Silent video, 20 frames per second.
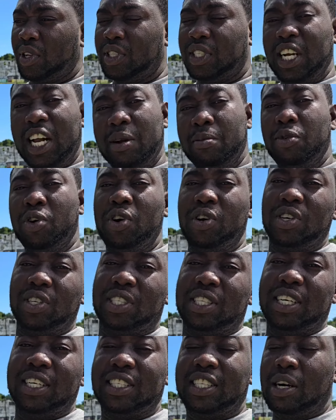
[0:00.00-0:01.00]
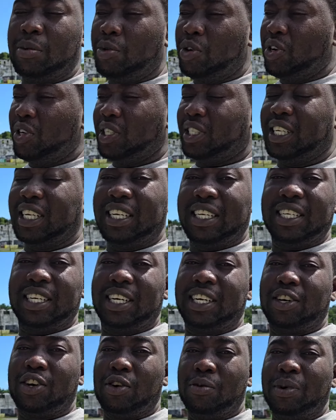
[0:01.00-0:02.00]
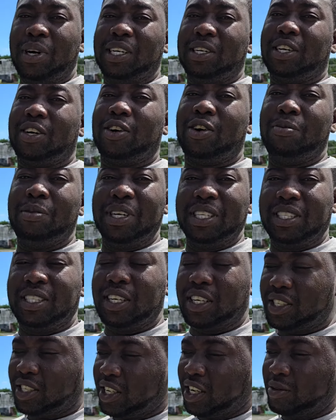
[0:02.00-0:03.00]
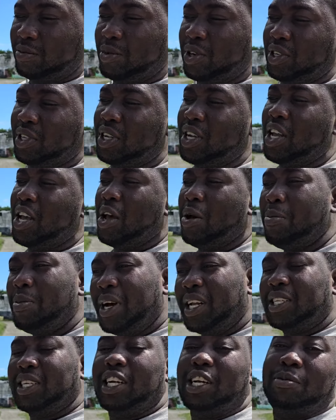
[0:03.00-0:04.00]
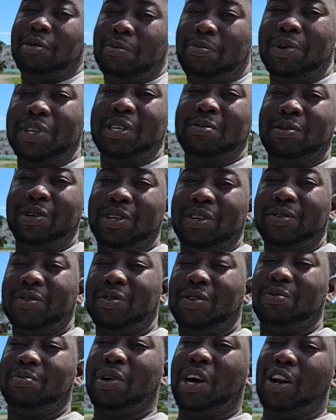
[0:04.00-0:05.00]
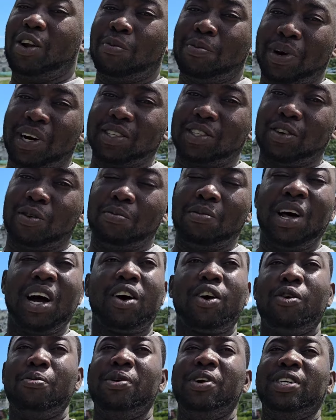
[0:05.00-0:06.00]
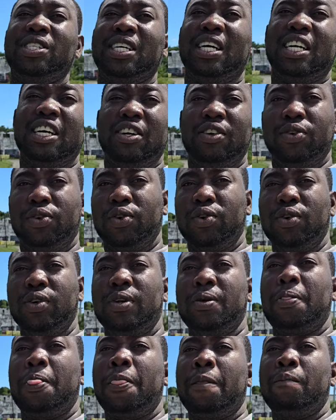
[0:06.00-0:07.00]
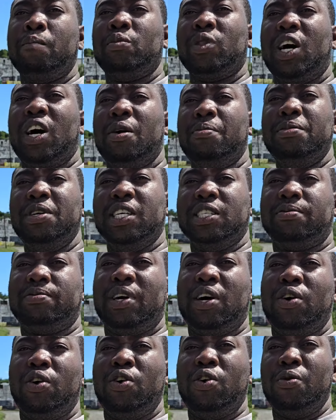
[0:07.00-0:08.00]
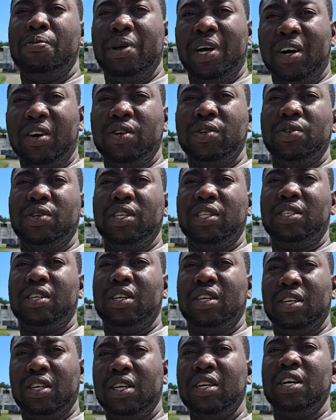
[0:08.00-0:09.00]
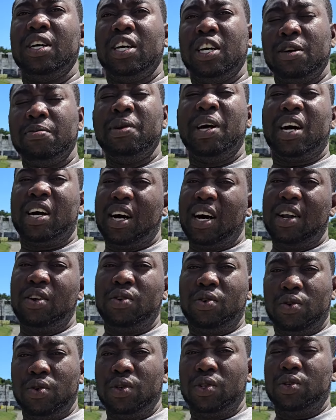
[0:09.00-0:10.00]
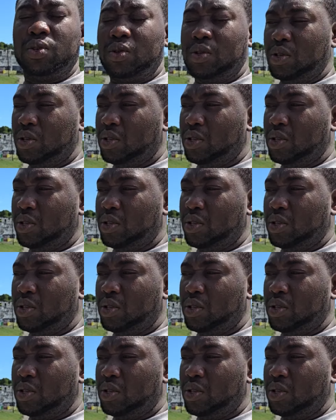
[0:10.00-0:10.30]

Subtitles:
Tell me what you think. Tell me what you think in the comment section. But I tell my people, may I look for some black cupboards and they look good. And based on how I go do it, black will look good too.